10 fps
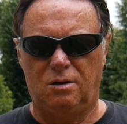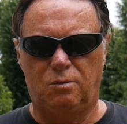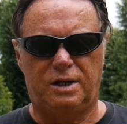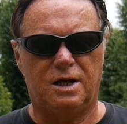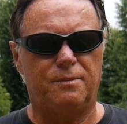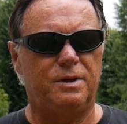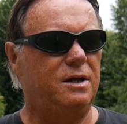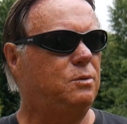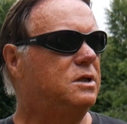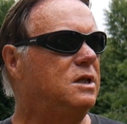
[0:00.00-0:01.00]
We come here
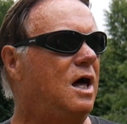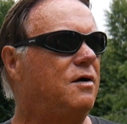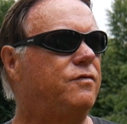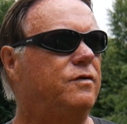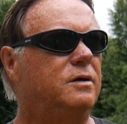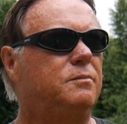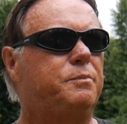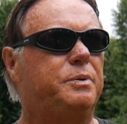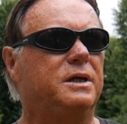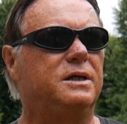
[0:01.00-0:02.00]
with love and
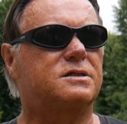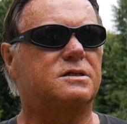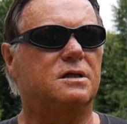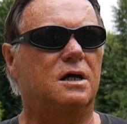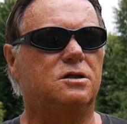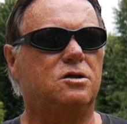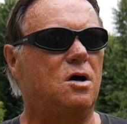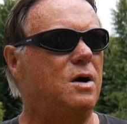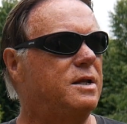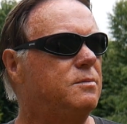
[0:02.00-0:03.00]
peace and no
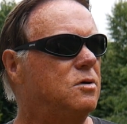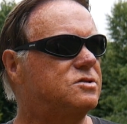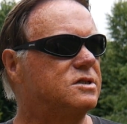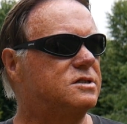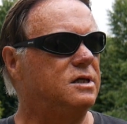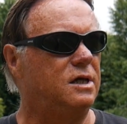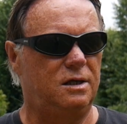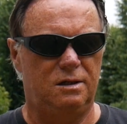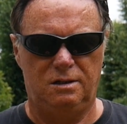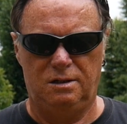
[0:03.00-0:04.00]
animosity.
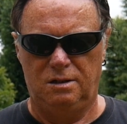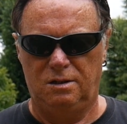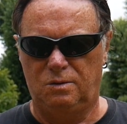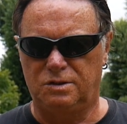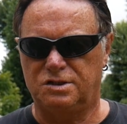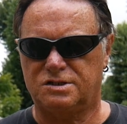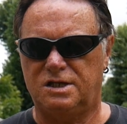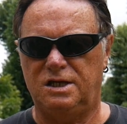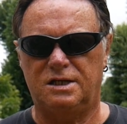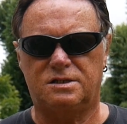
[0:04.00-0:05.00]
We're just
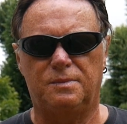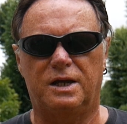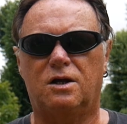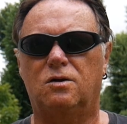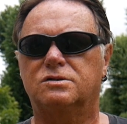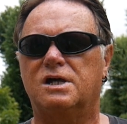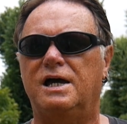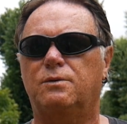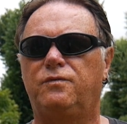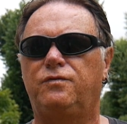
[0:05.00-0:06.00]
here to make
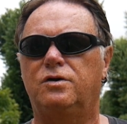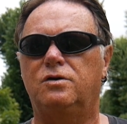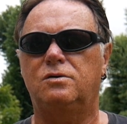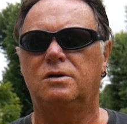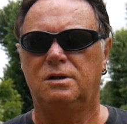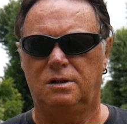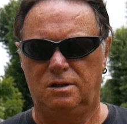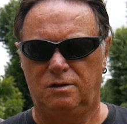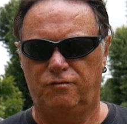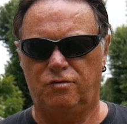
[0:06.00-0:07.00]
contact with you,
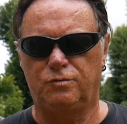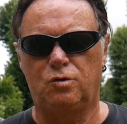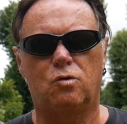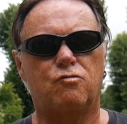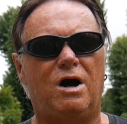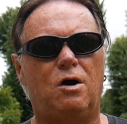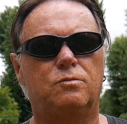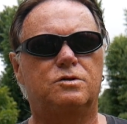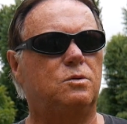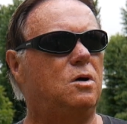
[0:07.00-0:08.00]
from your realm
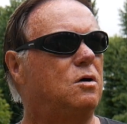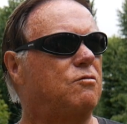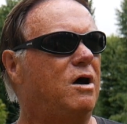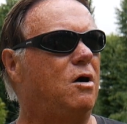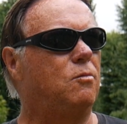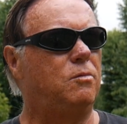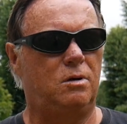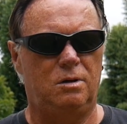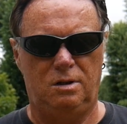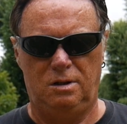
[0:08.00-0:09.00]
to our realm.
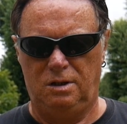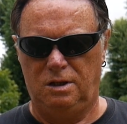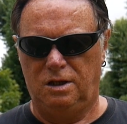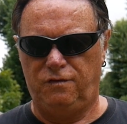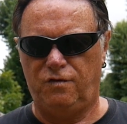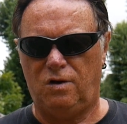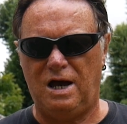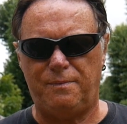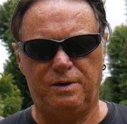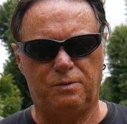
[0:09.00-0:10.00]
If you're
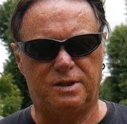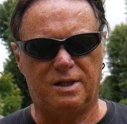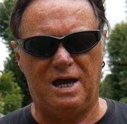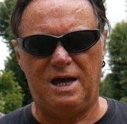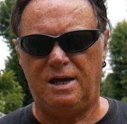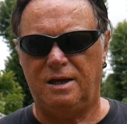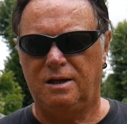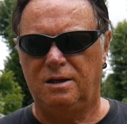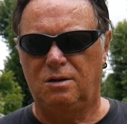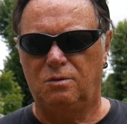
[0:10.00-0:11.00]
happy with that,
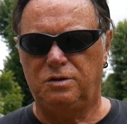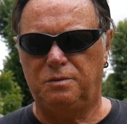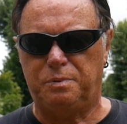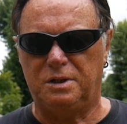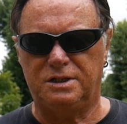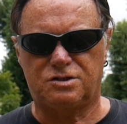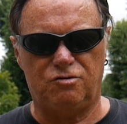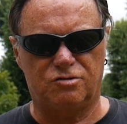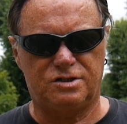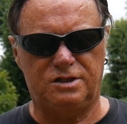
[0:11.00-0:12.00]
will you please
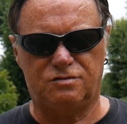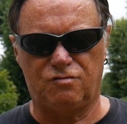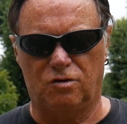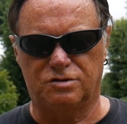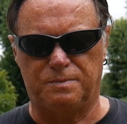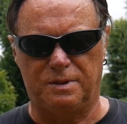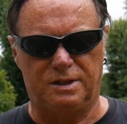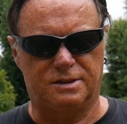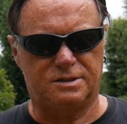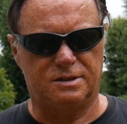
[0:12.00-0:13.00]
cross these rods,
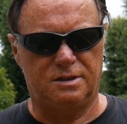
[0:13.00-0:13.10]
please?